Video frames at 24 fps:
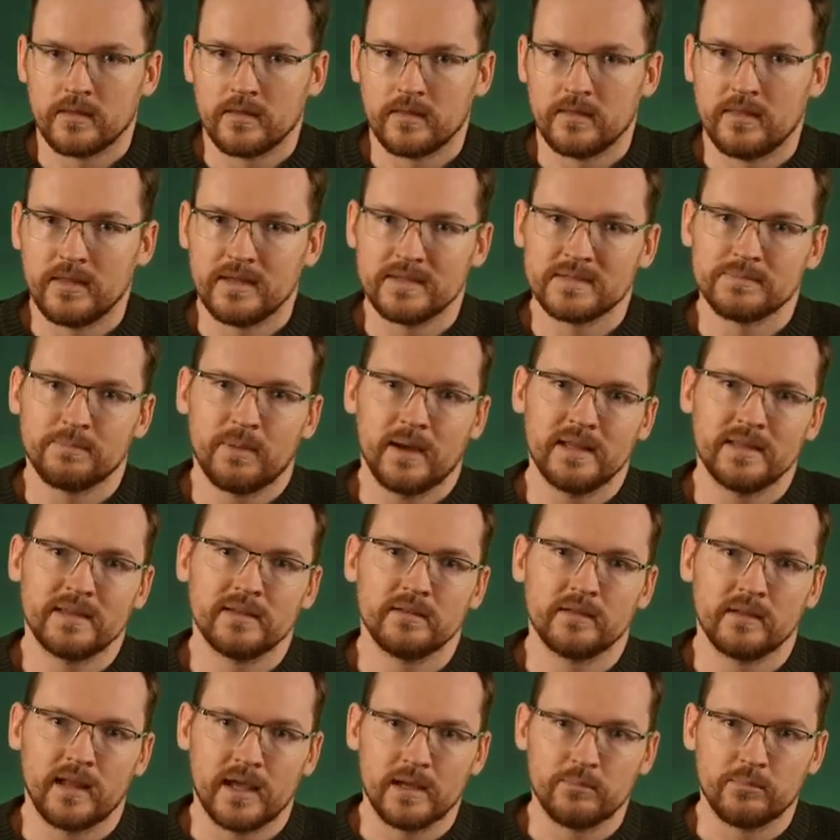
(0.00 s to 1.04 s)
Despite
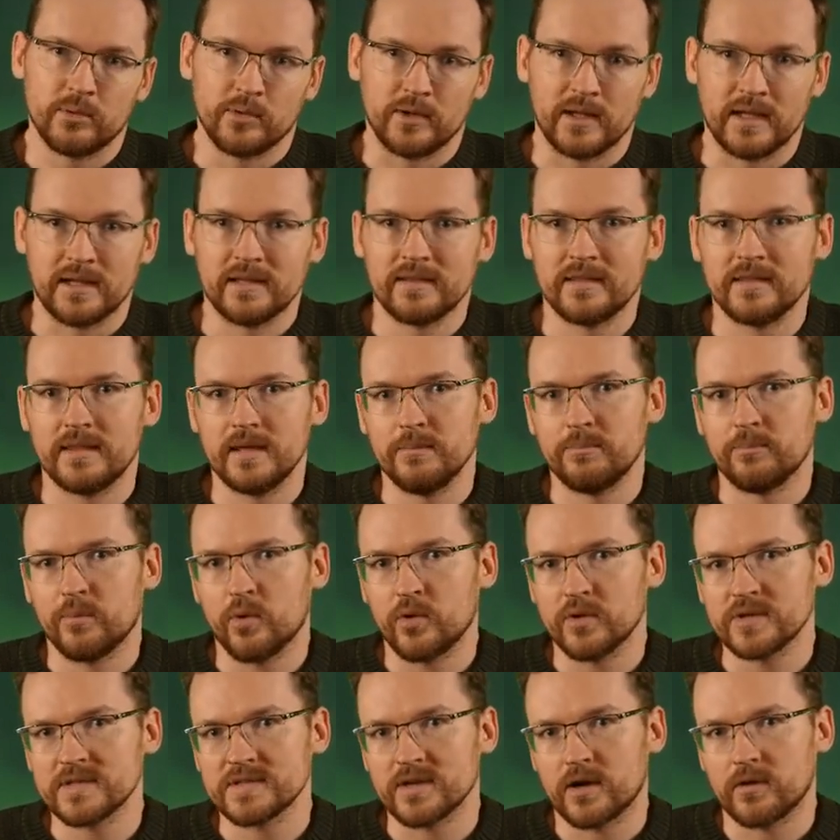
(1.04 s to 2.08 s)
the labeling, the
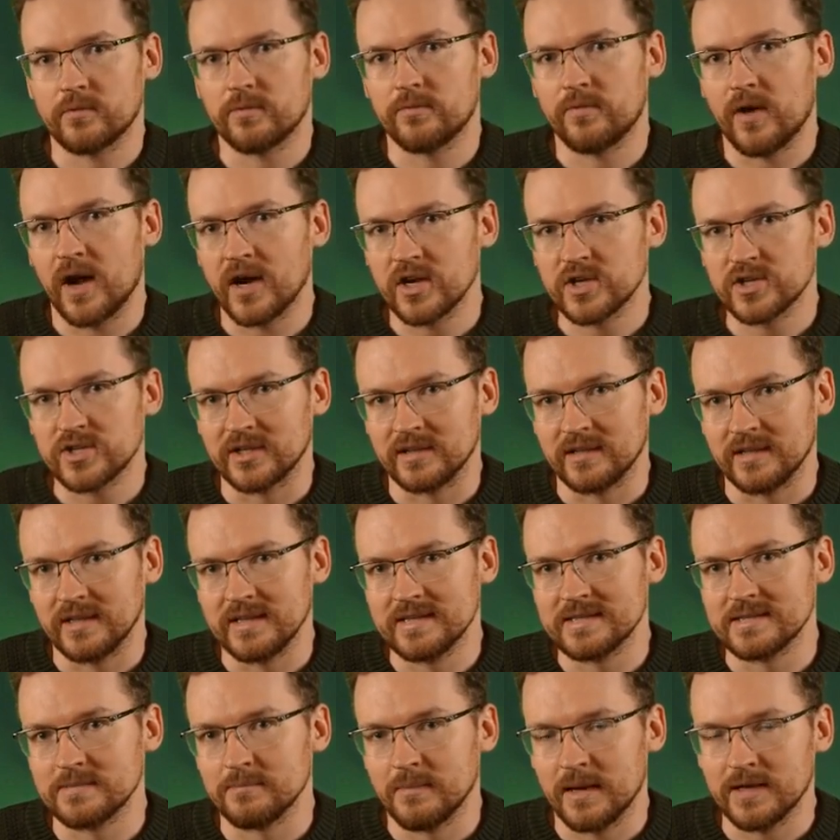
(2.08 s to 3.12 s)
ports are functionally
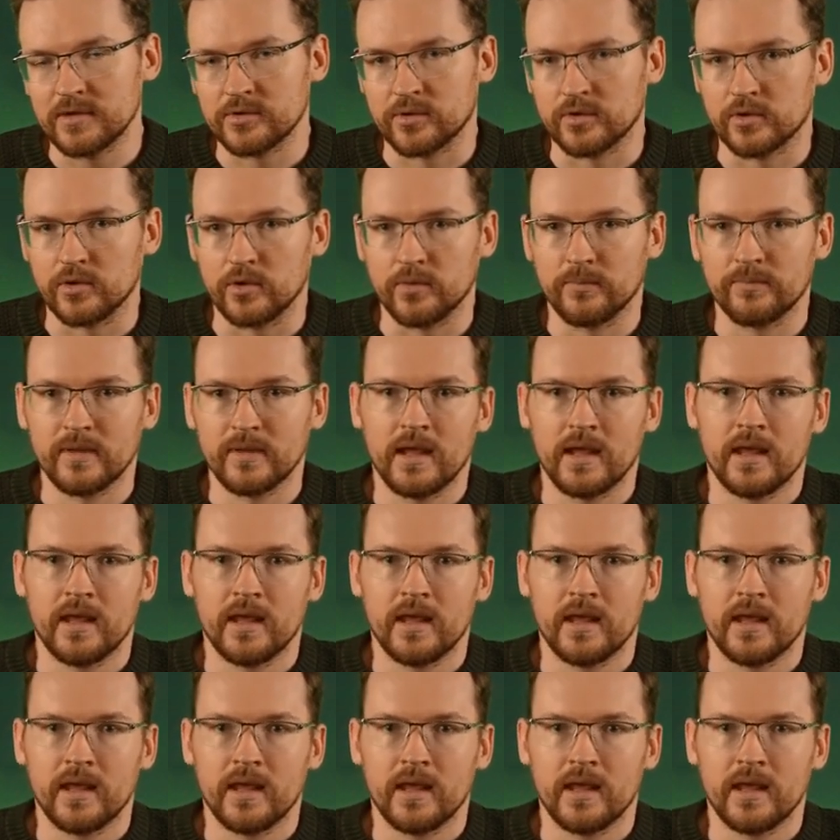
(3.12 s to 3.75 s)
symmetrical.